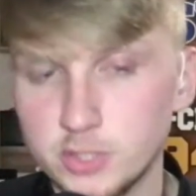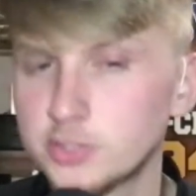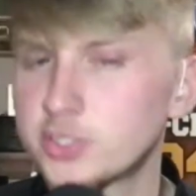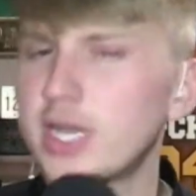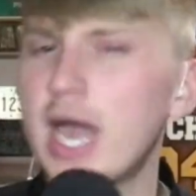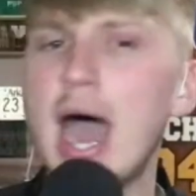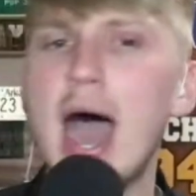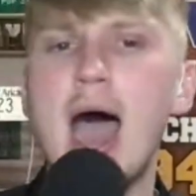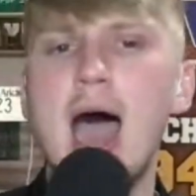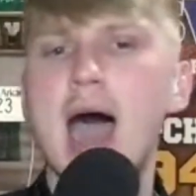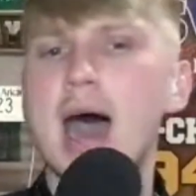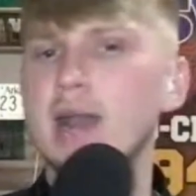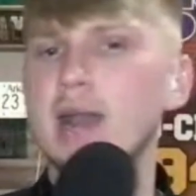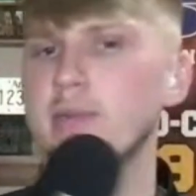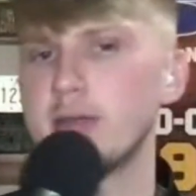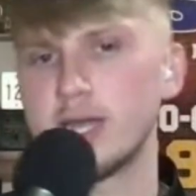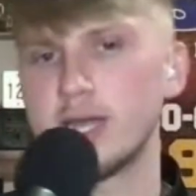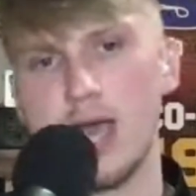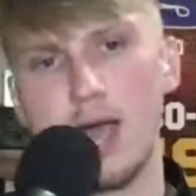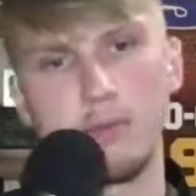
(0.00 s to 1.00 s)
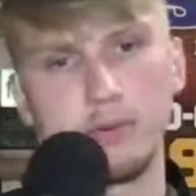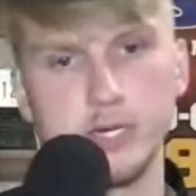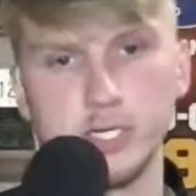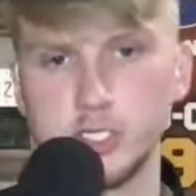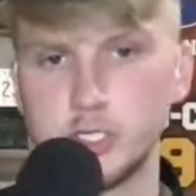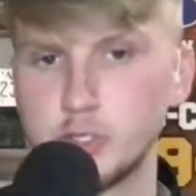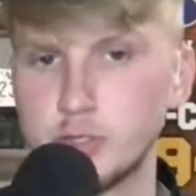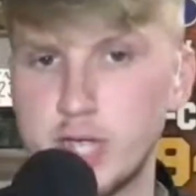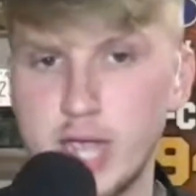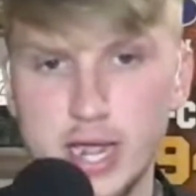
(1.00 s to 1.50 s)
There's got to be a
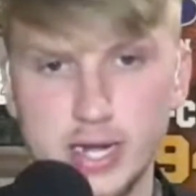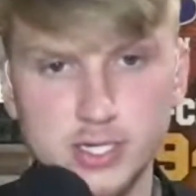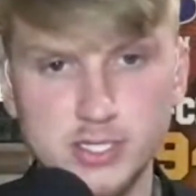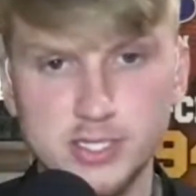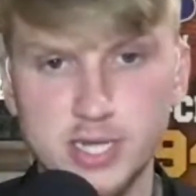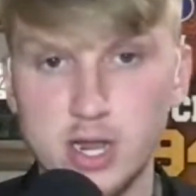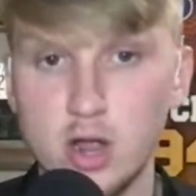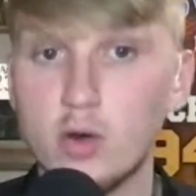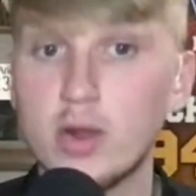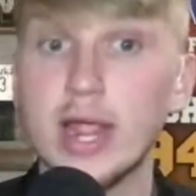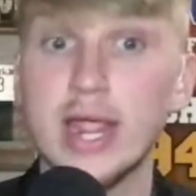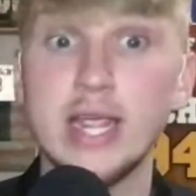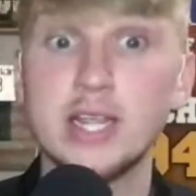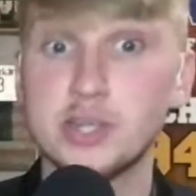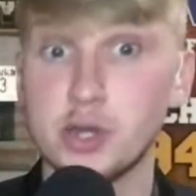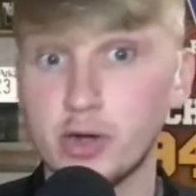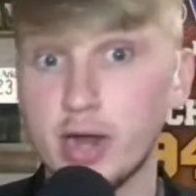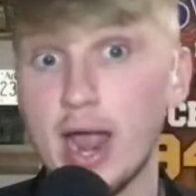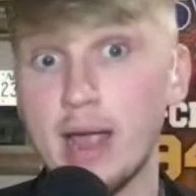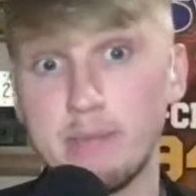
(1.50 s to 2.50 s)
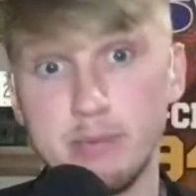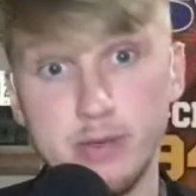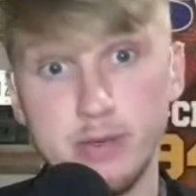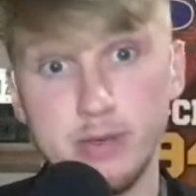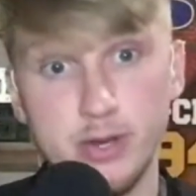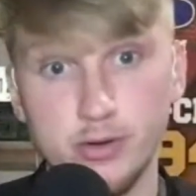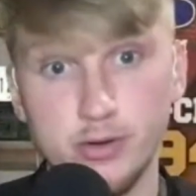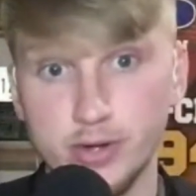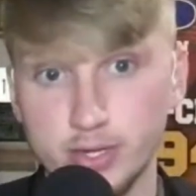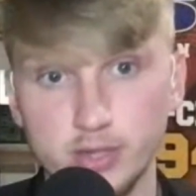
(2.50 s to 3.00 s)
competition. You can't just say, okay, he's our guy,
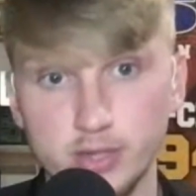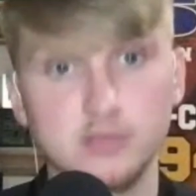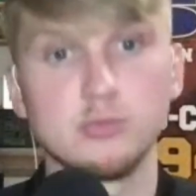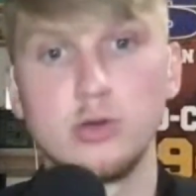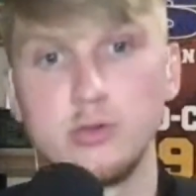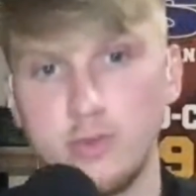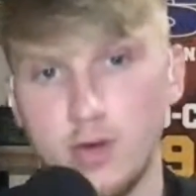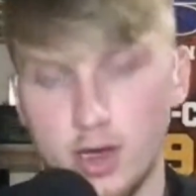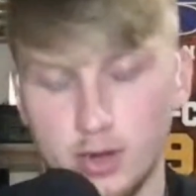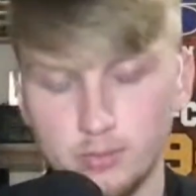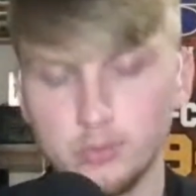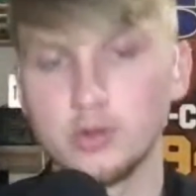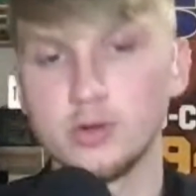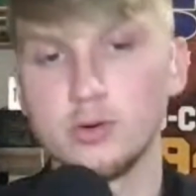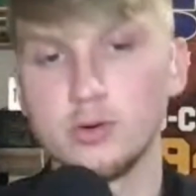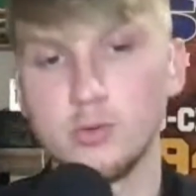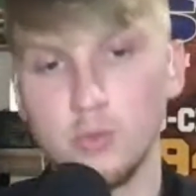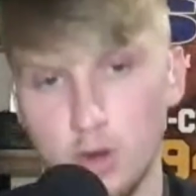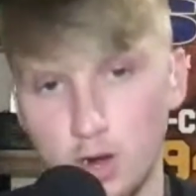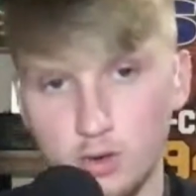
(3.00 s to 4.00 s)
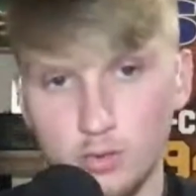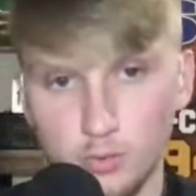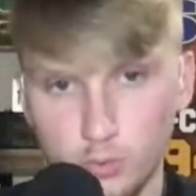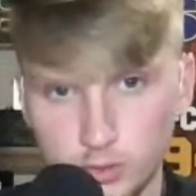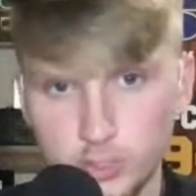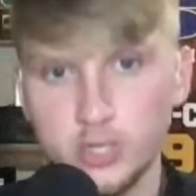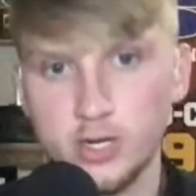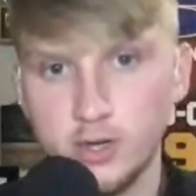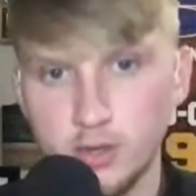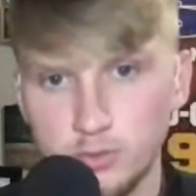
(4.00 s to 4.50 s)
period. Let's move on. We're, well, we're
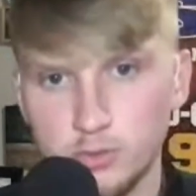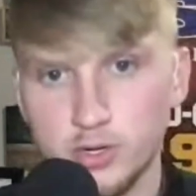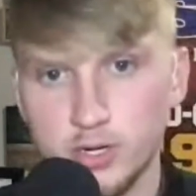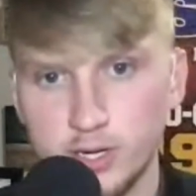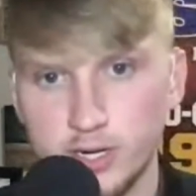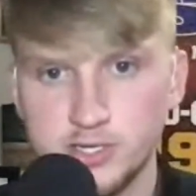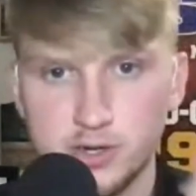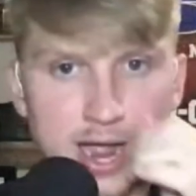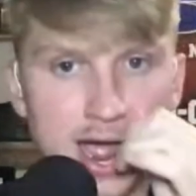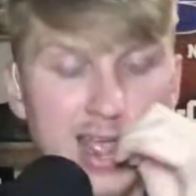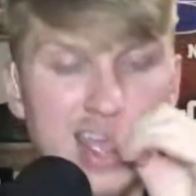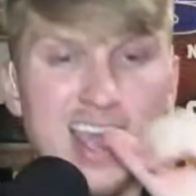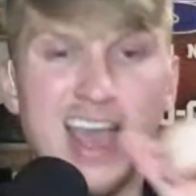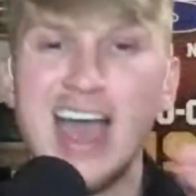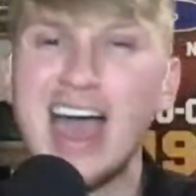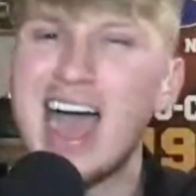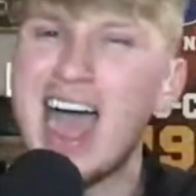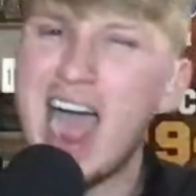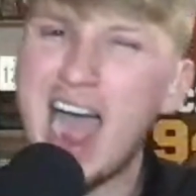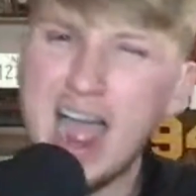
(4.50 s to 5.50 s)
good. We're good. He's our guy.